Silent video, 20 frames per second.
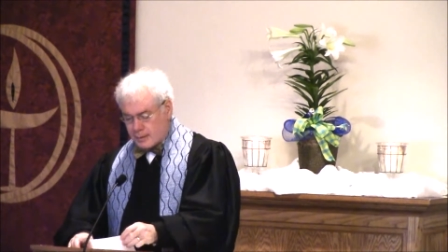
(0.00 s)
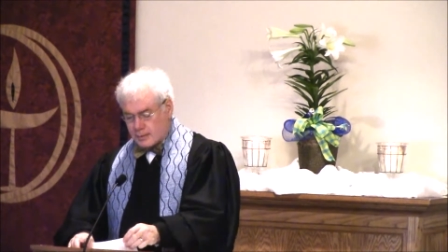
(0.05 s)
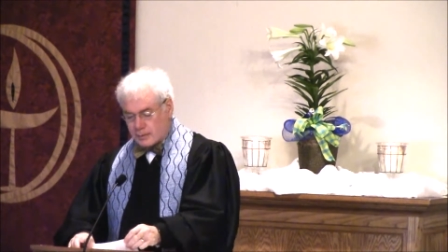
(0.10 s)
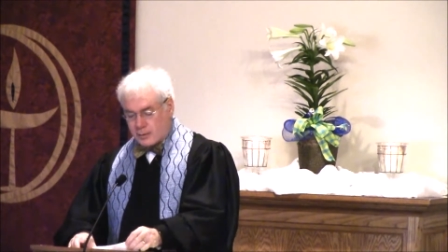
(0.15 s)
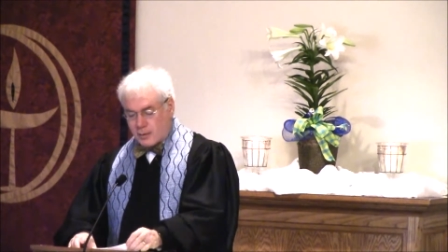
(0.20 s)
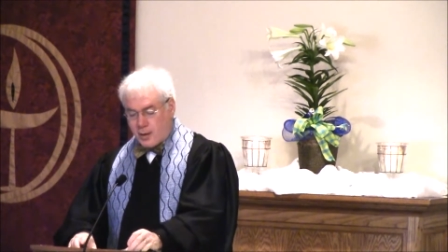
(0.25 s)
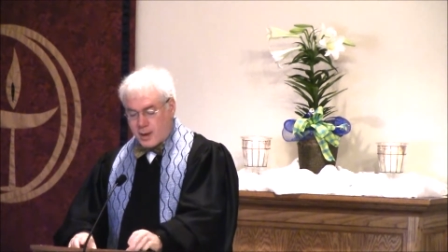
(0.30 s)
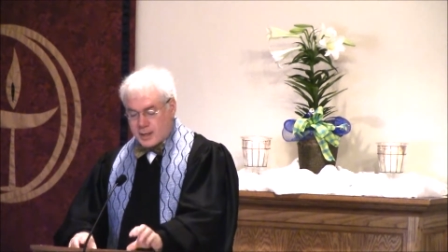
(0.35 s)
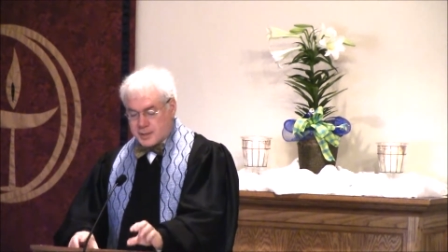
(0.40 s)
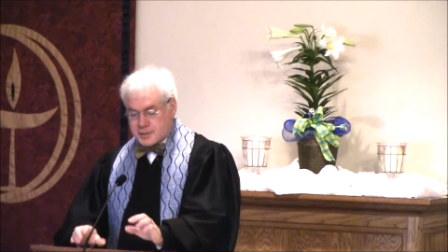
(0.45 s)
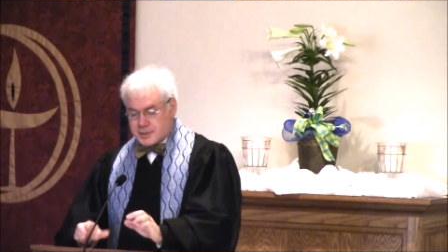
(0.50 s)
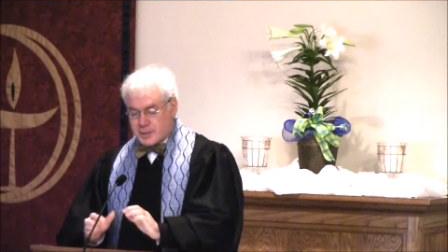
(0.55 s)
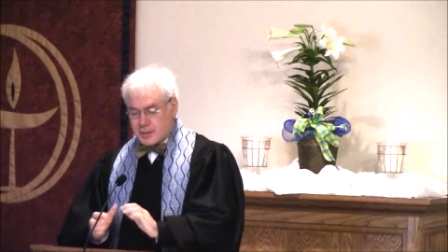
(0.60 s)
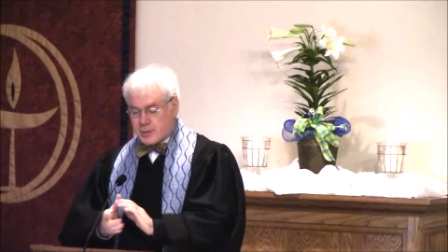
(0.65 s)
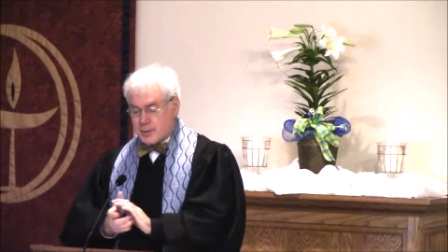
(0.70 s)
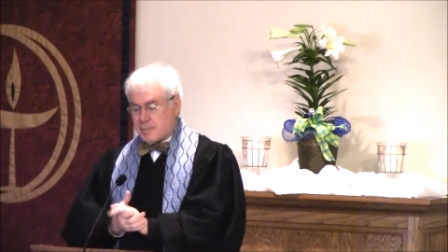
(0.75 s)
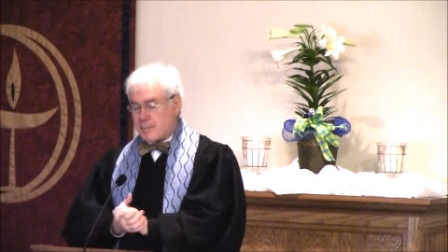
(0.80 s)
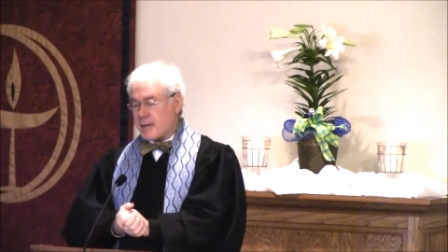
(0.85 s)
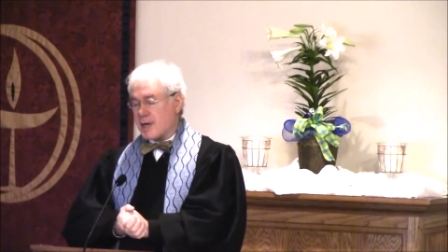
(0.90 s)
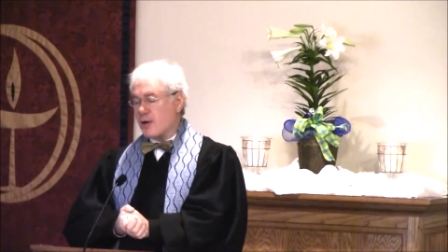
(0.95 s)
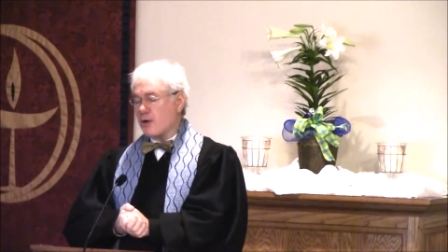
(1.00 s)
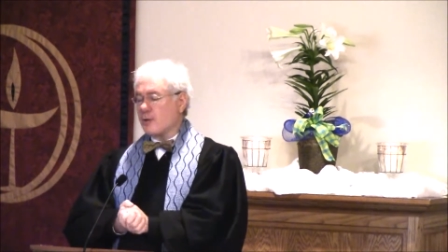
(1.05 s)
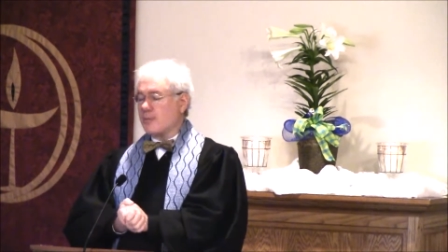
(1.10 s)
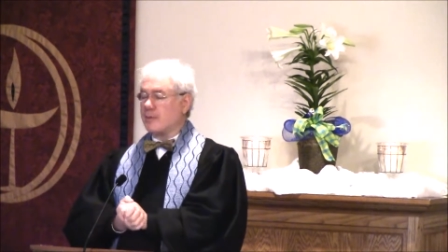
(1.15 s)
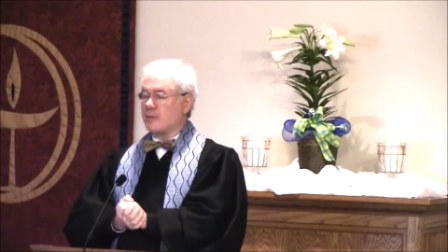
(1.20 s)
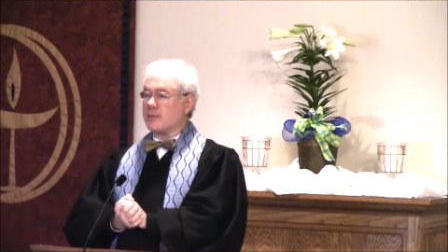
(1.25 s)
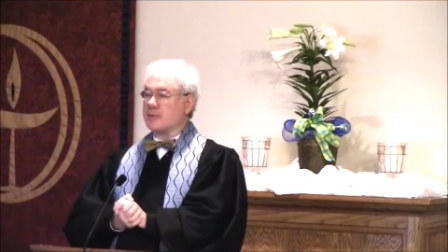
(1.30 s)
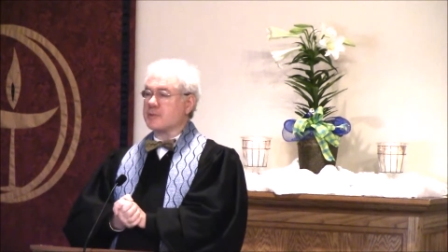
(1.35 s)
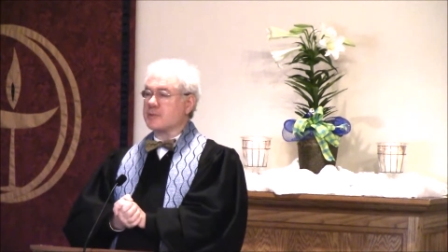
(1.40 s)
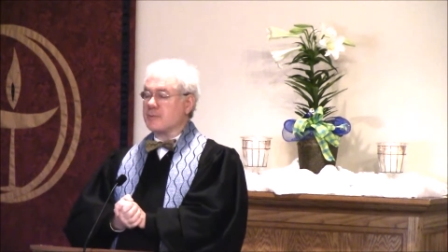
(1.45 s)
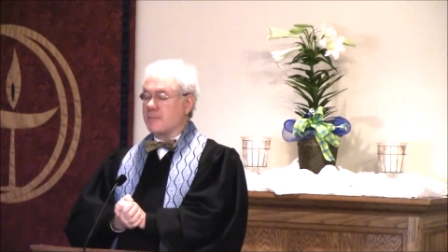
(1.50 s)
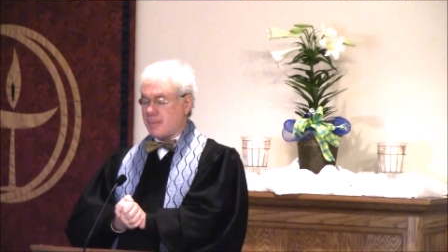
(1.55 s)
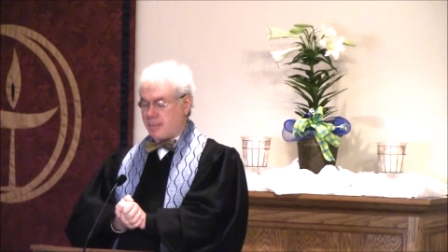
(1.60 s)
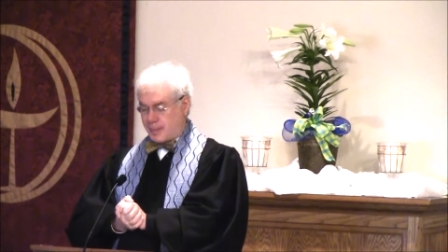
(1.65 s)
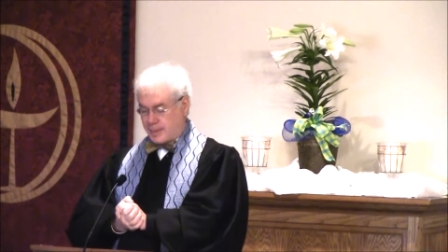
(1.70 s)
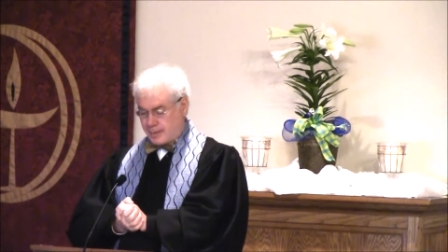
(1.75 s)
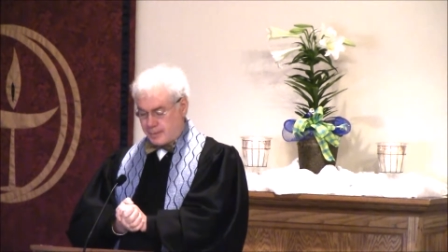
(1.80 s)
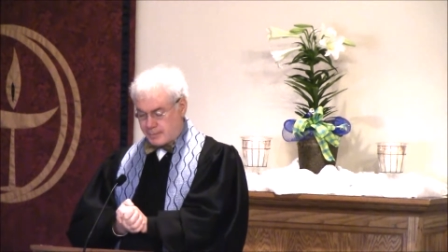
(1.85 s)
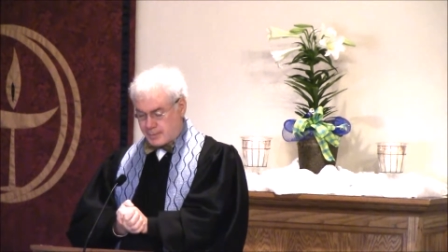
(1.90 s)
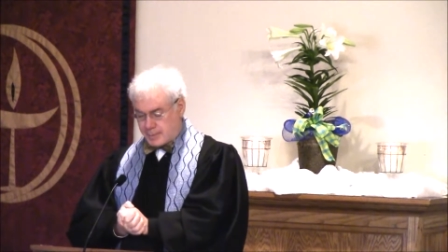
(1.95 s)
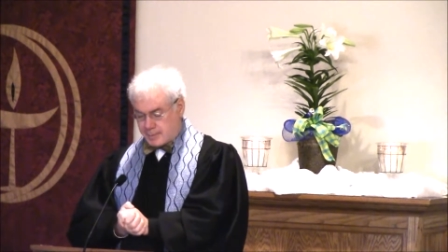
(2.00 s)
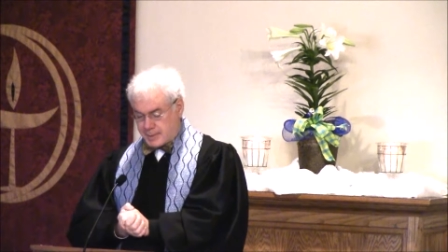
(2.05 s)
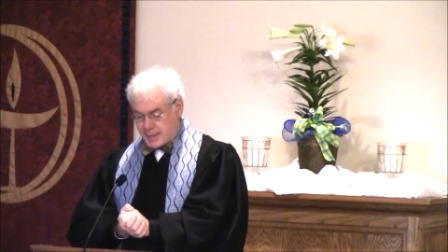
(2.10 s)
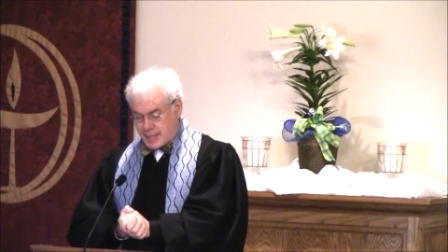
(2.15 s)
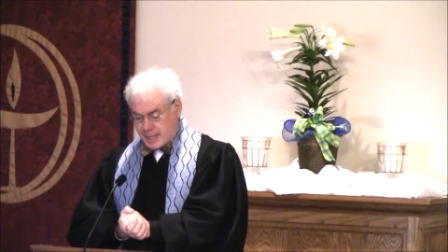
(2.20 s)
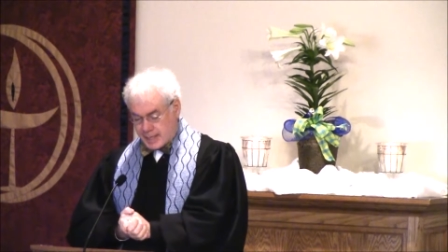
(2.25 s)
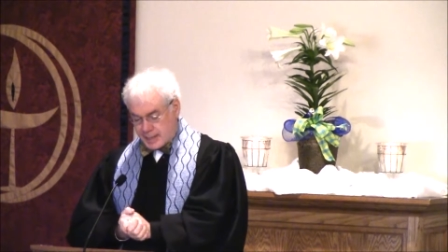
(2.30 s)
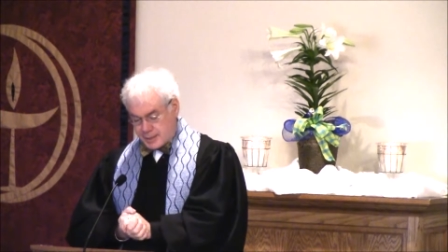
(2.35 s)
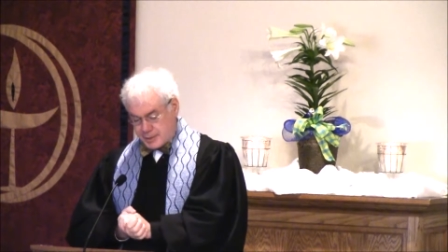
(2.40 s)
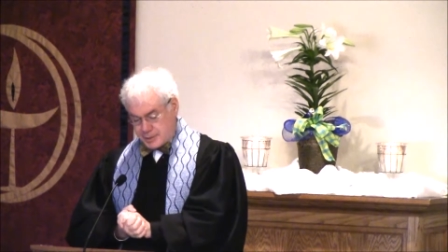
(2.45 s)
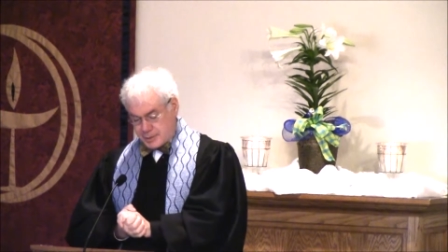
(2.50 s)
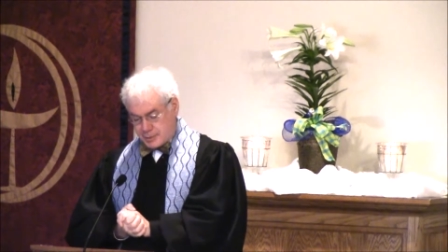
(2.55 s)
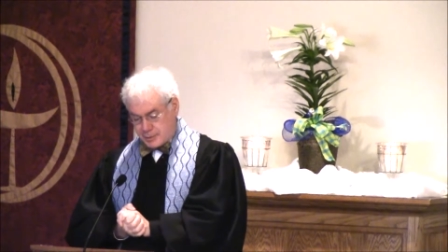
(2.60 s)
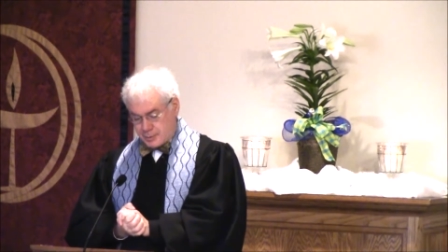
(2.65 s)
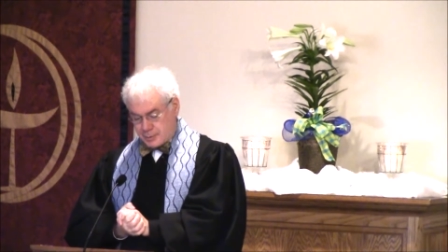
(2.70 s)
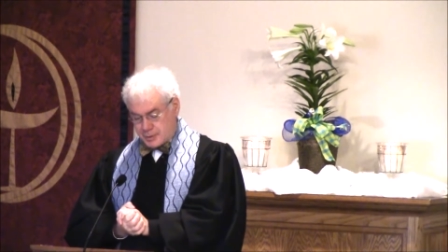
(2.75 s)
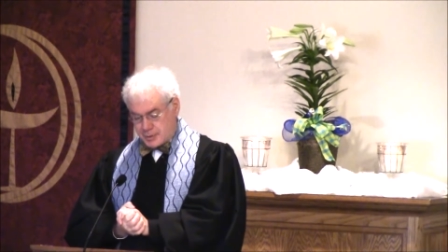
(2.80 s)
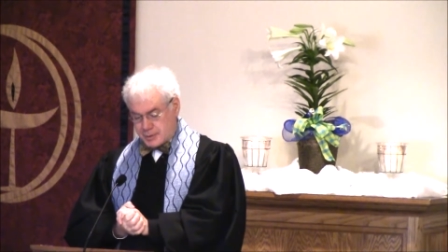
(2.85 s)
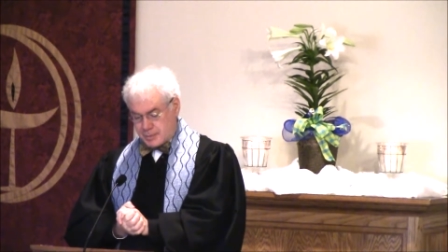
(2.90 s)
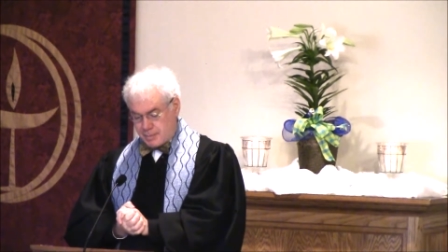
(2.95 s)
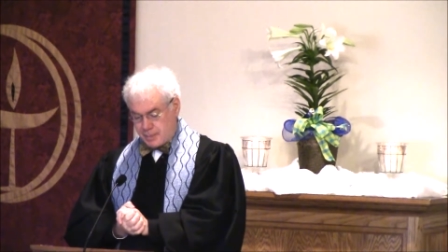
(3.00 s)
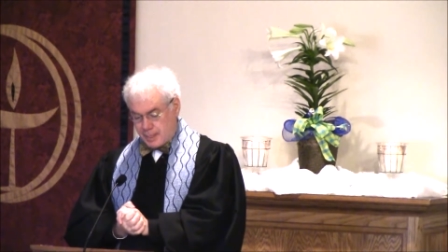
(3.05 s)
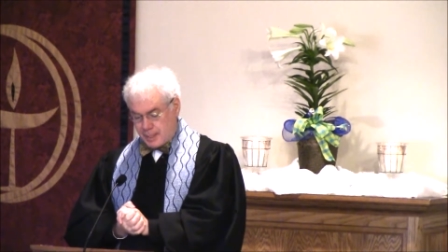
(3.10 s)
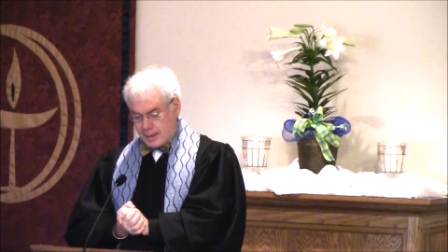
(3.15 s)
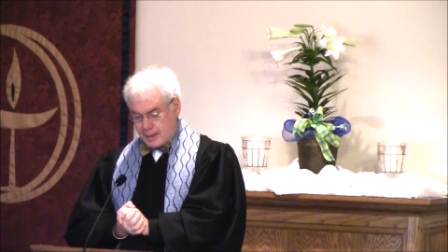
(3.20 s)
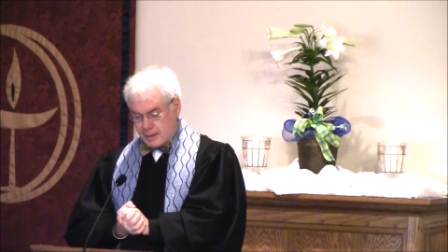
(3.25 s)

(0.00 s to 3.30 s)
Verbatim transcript: Lost are the parables, the Beatitudes,